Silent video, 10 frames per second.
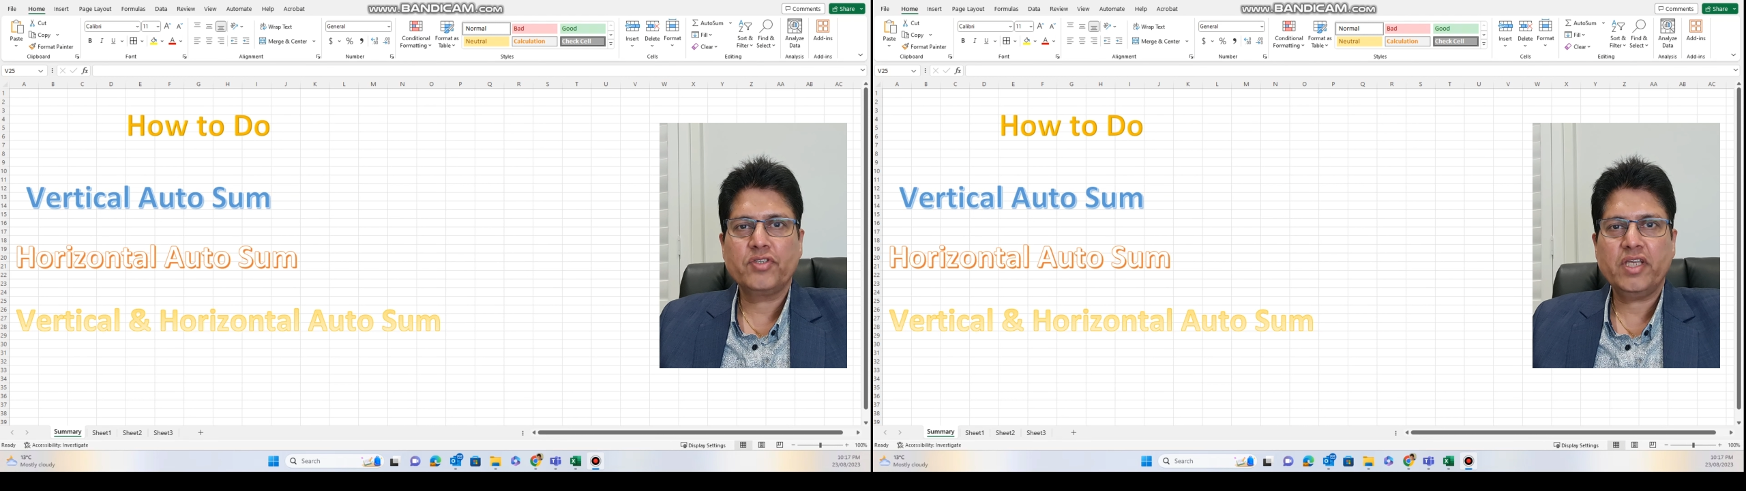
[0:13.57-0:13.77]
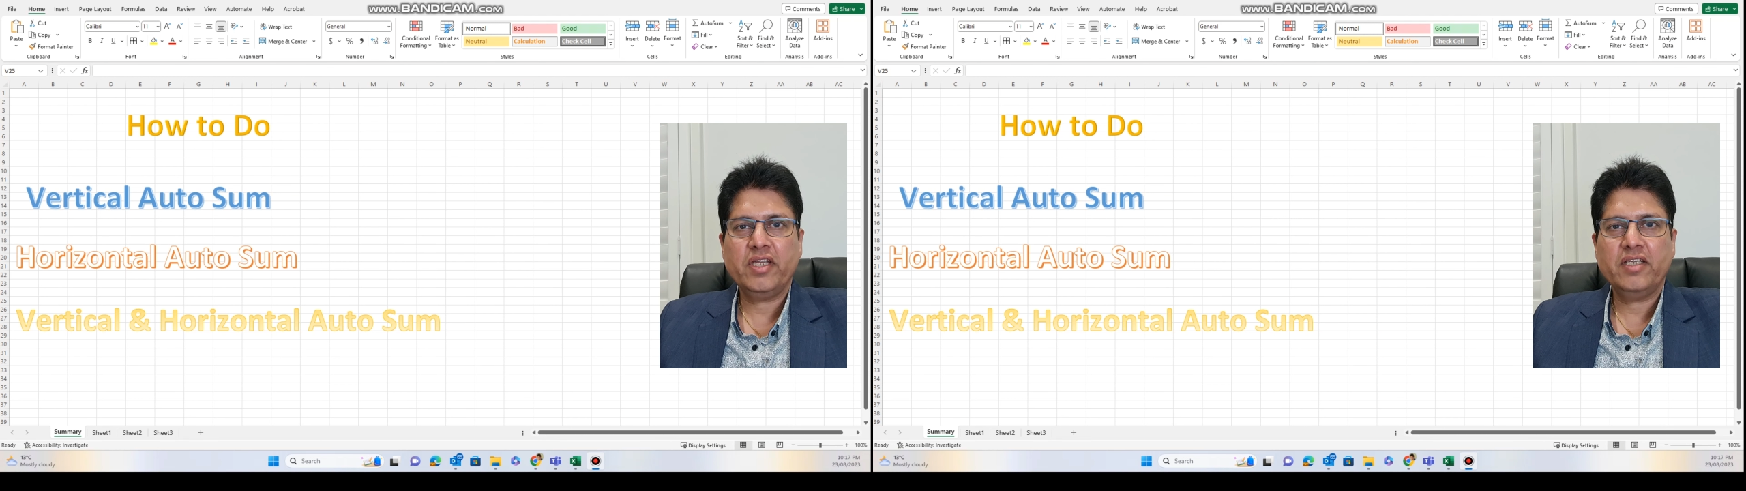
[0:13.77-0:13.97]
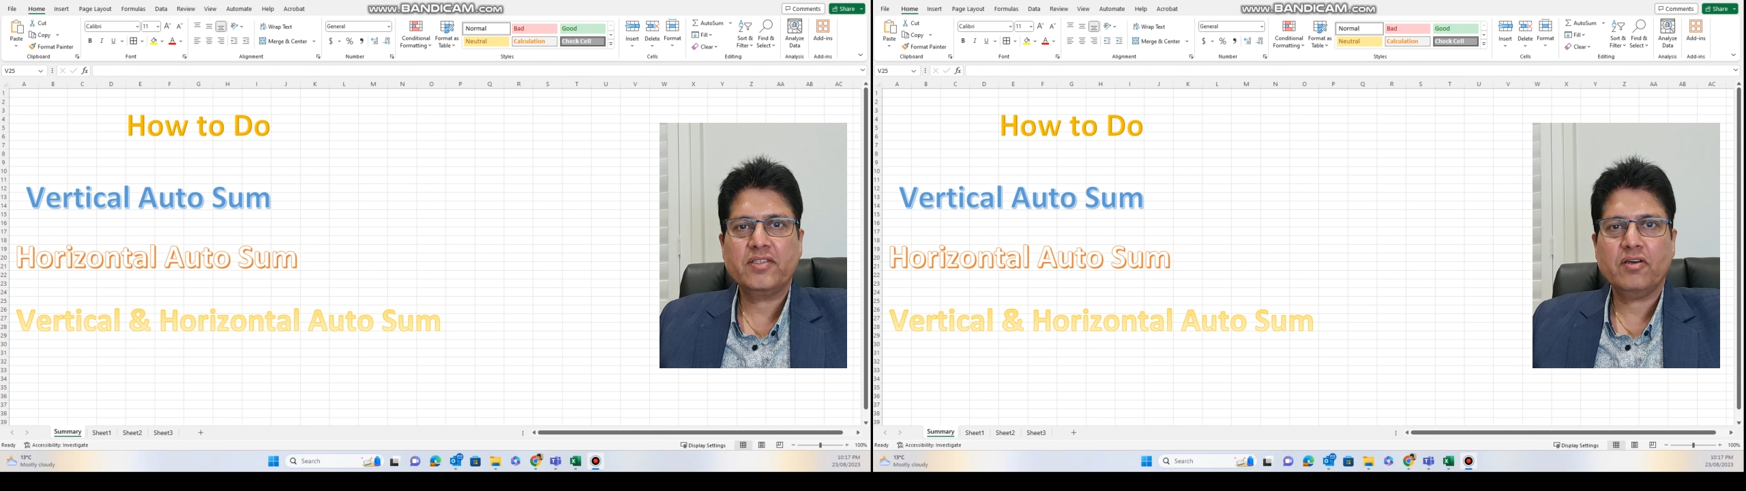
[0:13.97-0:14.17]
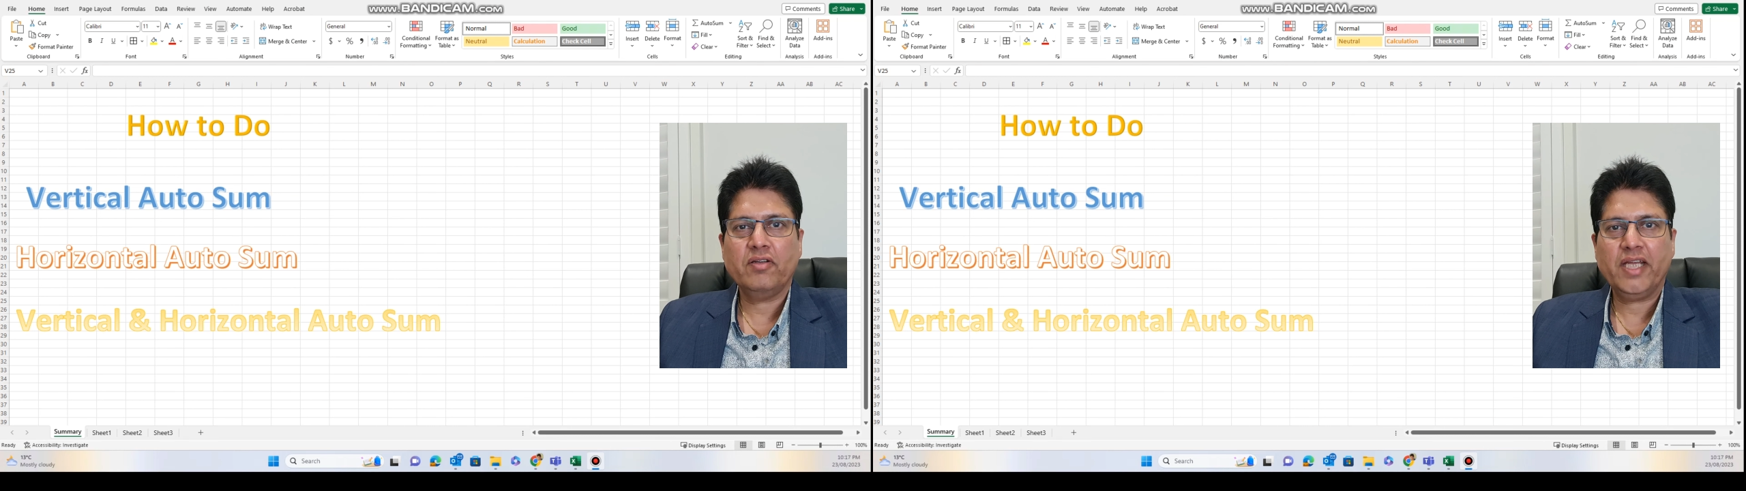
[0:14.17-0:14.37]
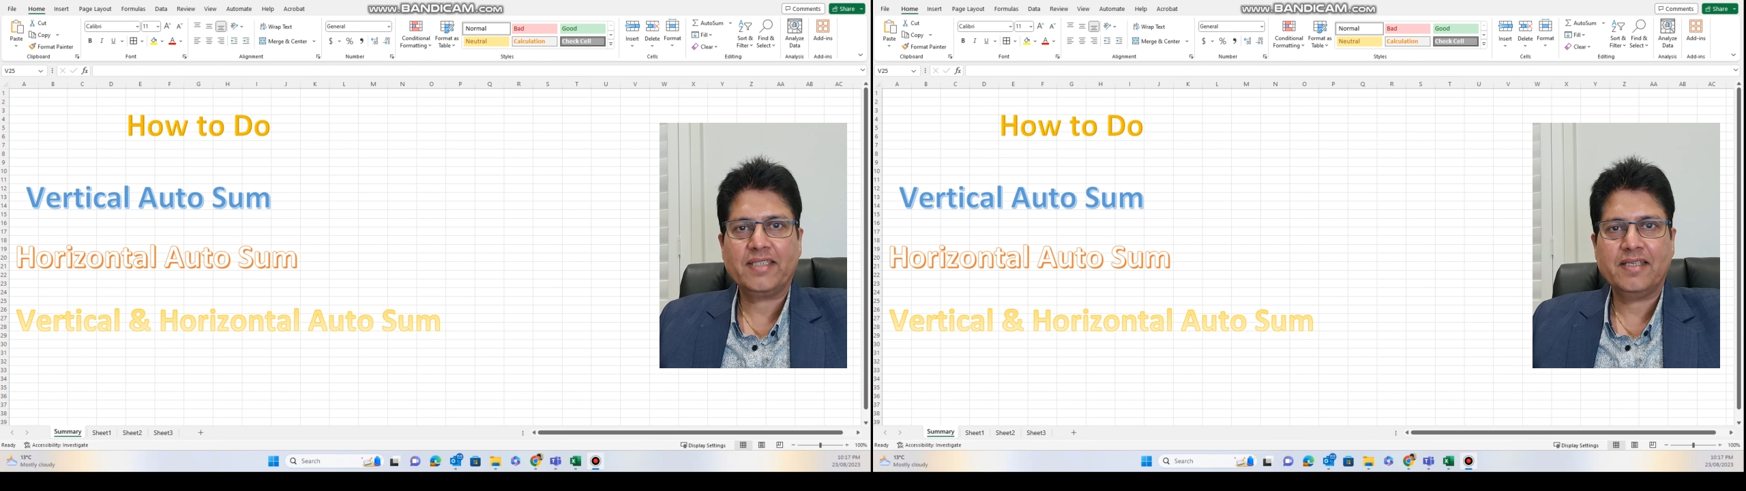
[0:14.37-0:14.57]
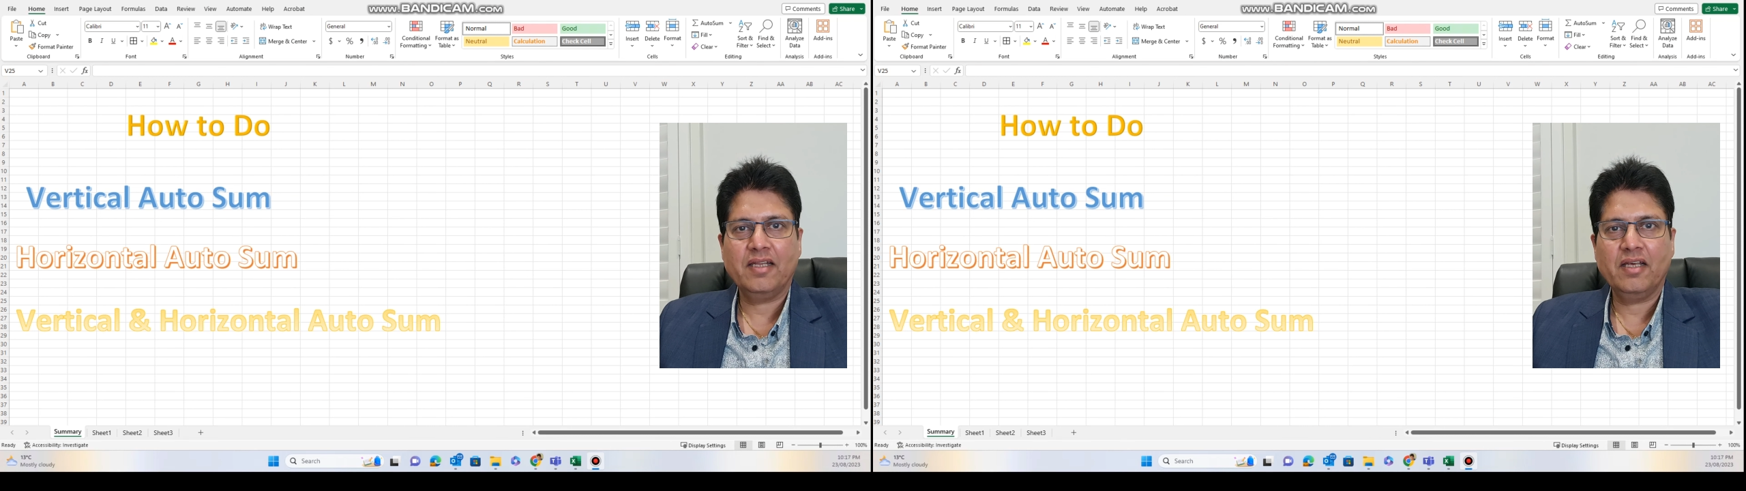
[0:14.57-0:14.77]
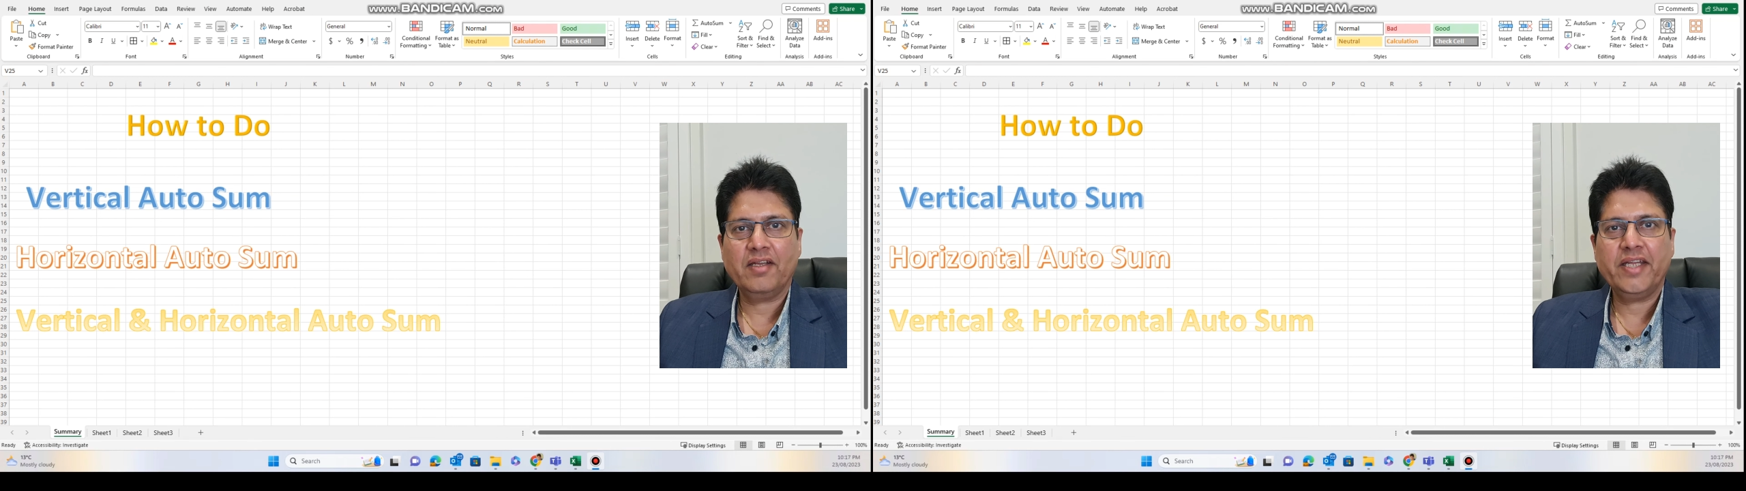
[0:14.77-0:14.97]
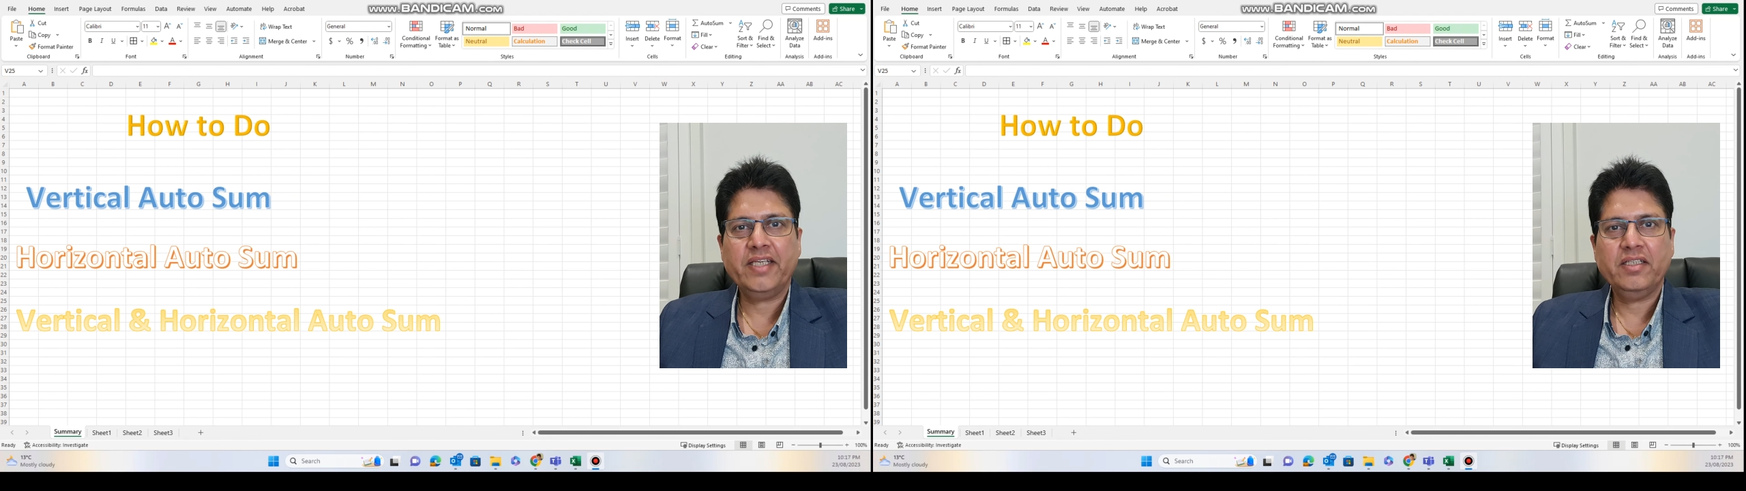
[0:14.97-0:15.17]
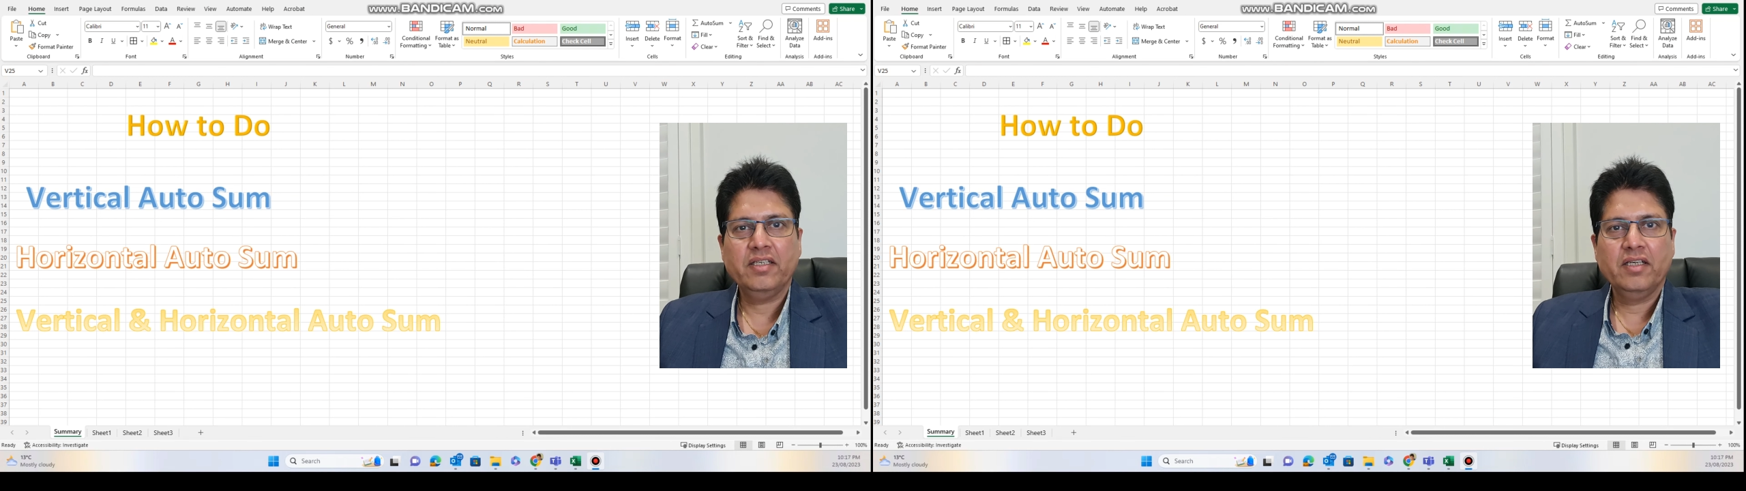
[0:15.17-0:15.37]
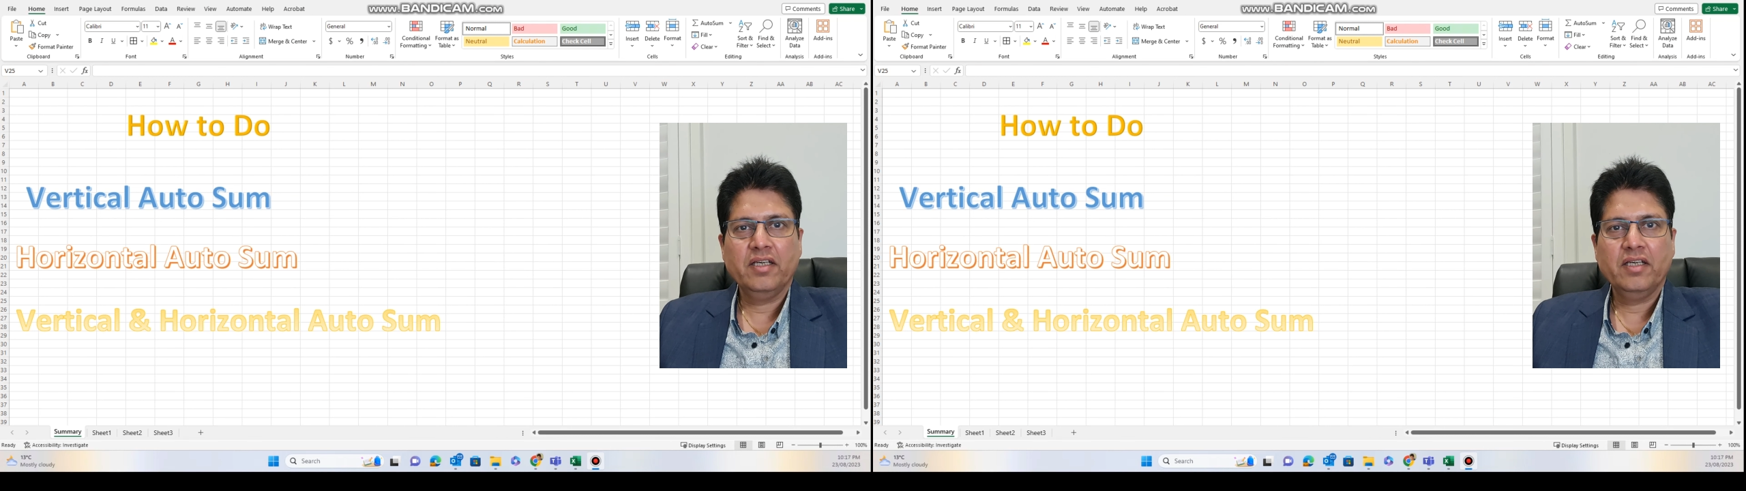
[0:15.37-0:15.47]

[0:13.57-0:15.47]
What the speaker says: series on Excel learning,